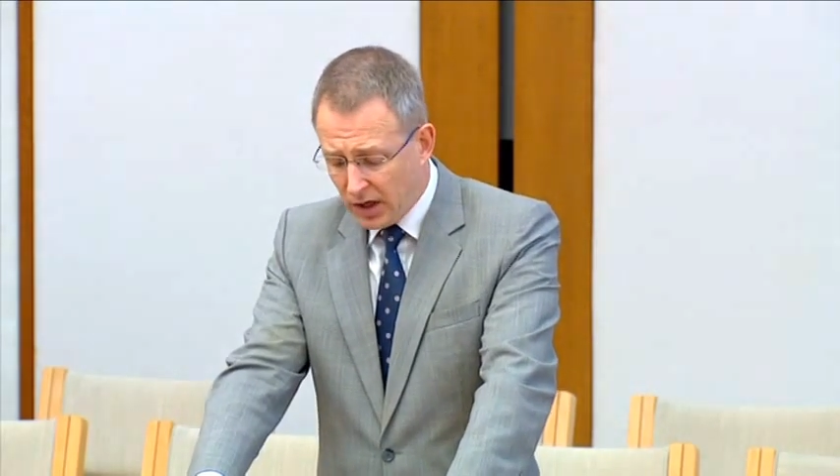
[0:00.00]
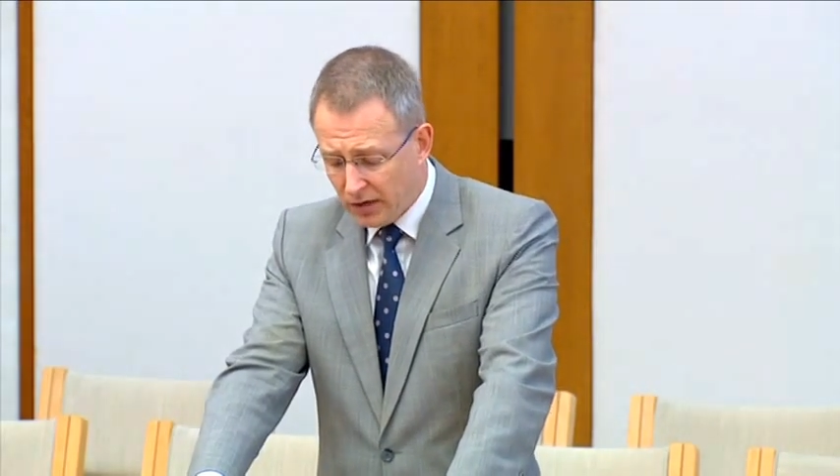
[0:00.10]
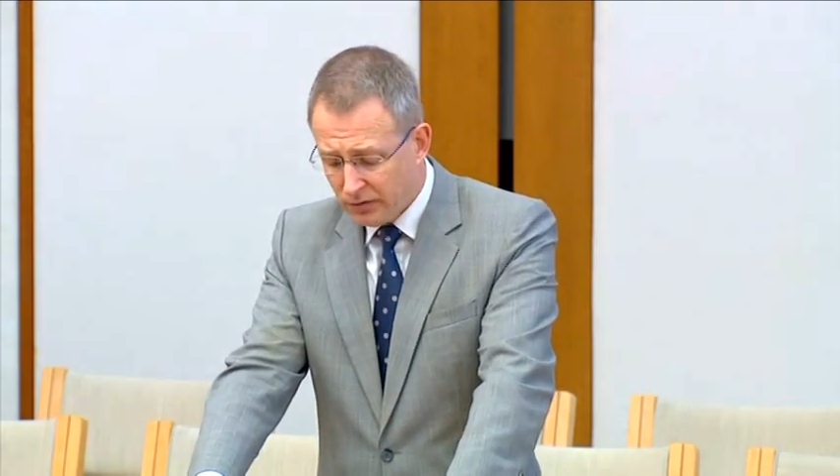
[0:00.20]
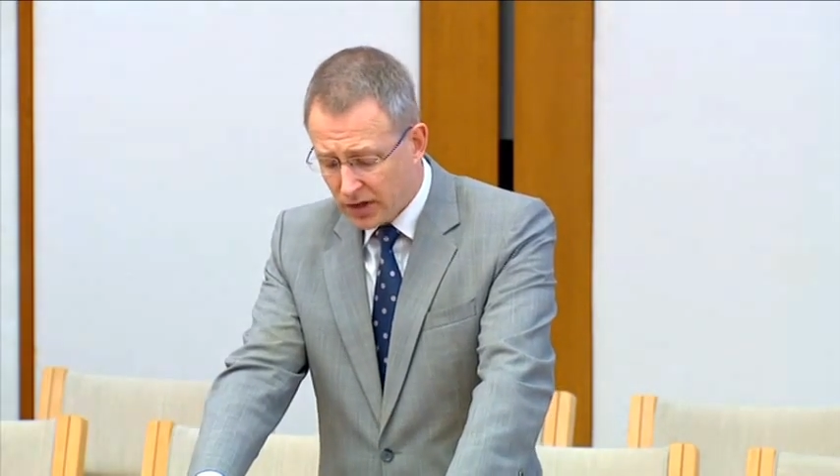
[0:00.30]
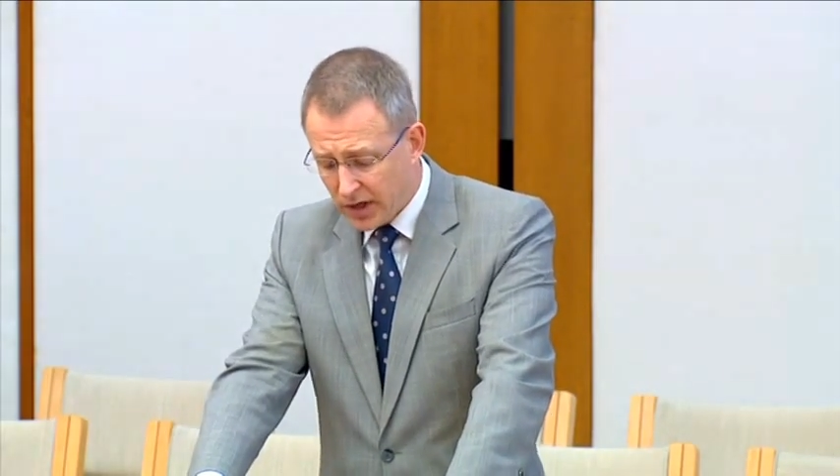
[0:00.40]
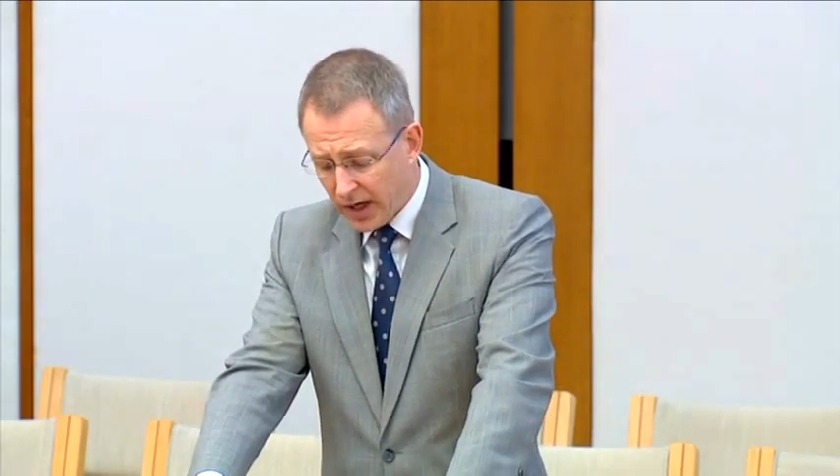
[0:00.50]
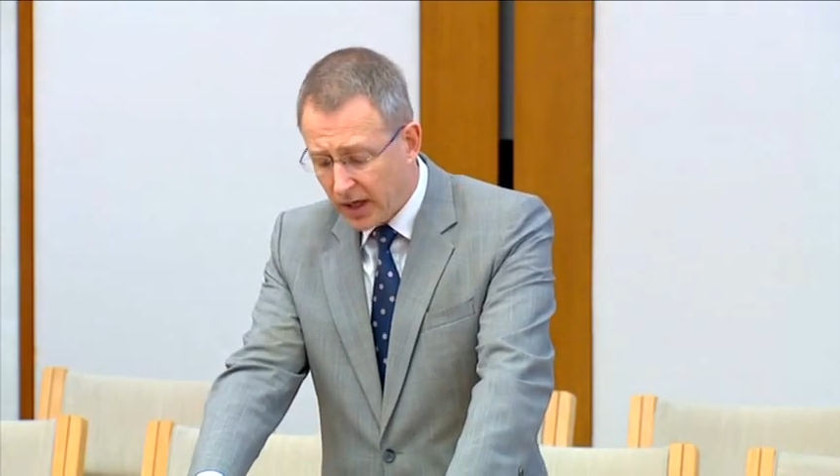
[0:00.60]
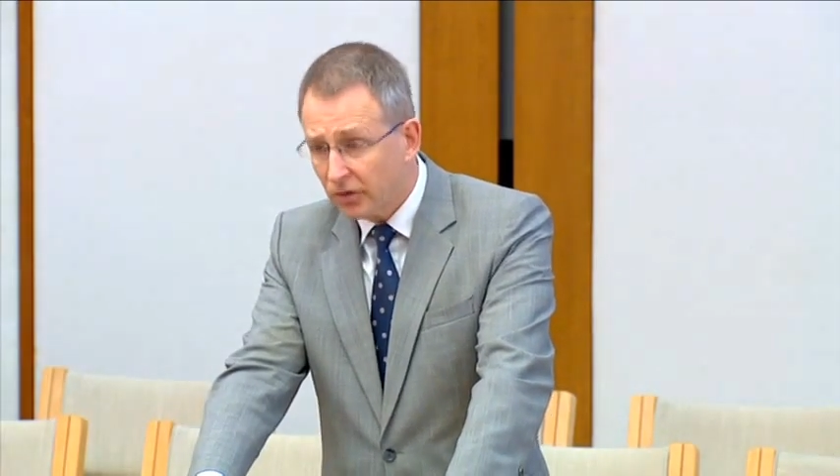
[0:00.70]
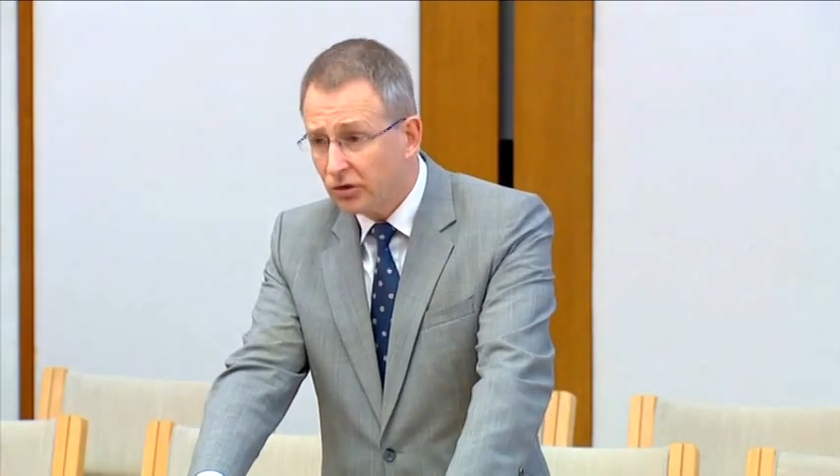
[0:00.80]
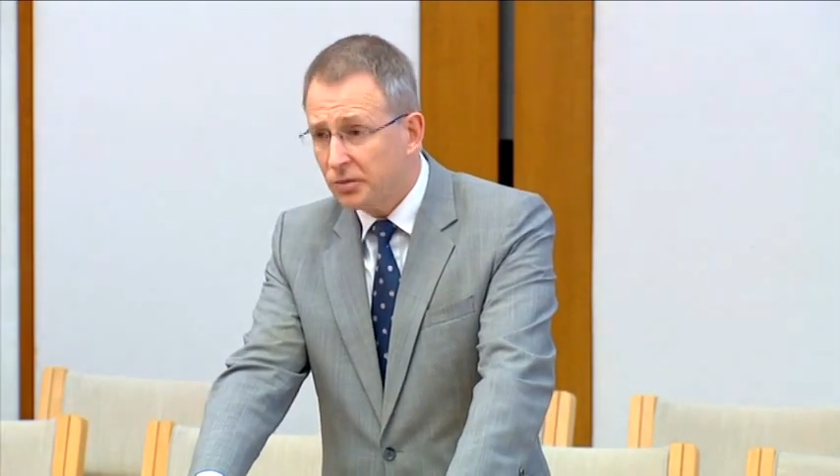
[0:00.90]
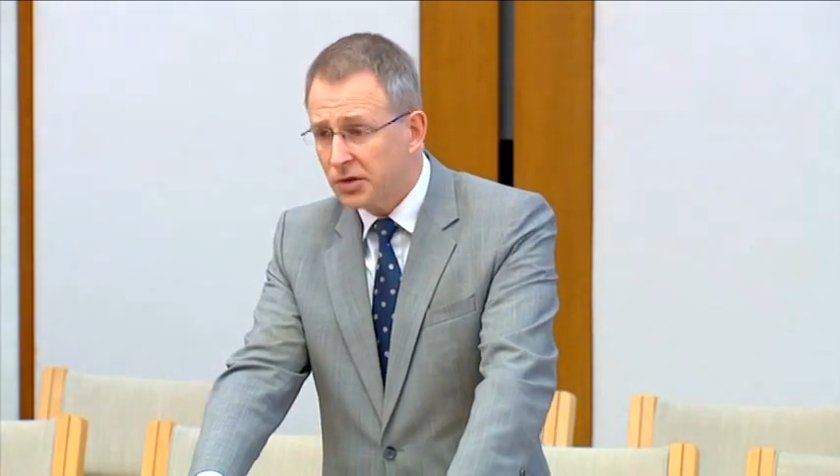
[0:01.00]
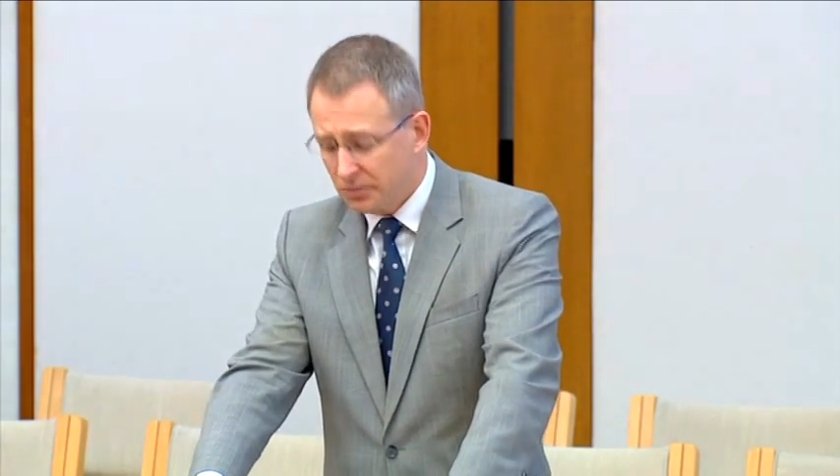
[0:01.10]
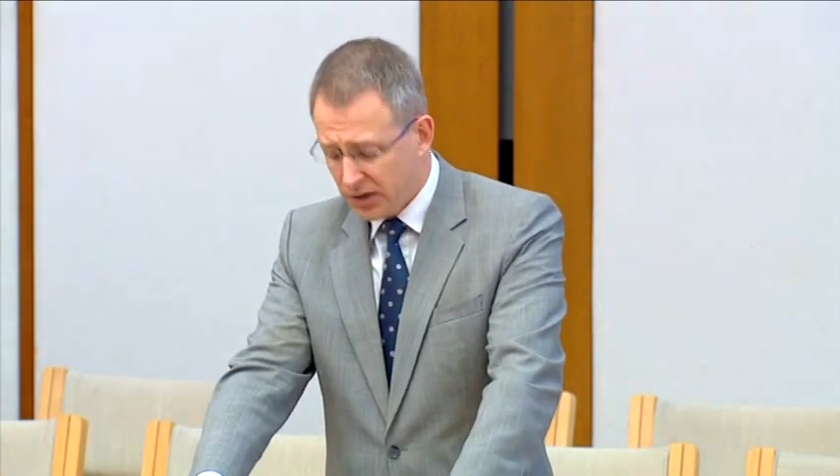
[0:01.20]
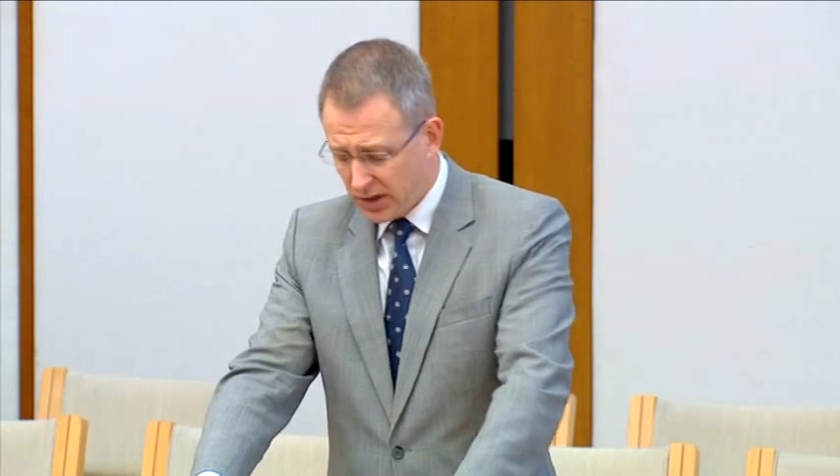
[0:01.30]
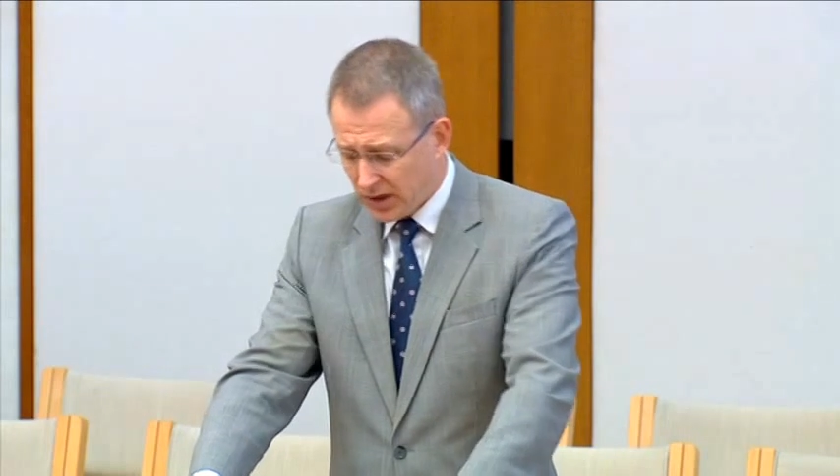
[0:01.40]
every day, and groups
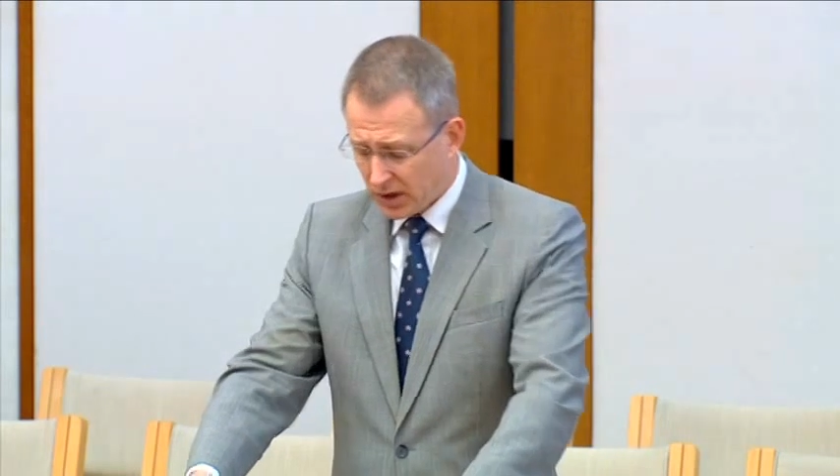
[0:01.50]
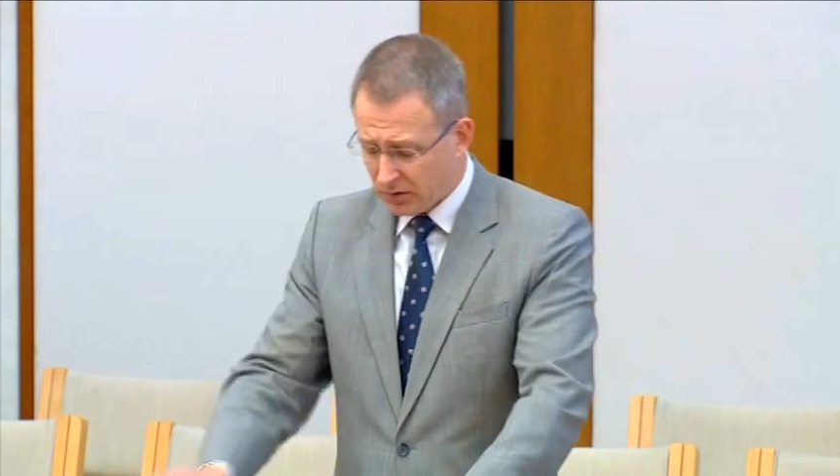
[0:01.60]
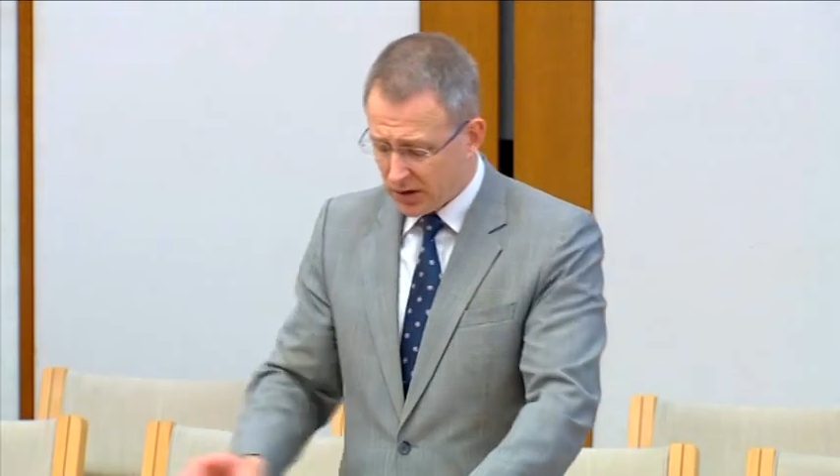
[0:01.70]
at particular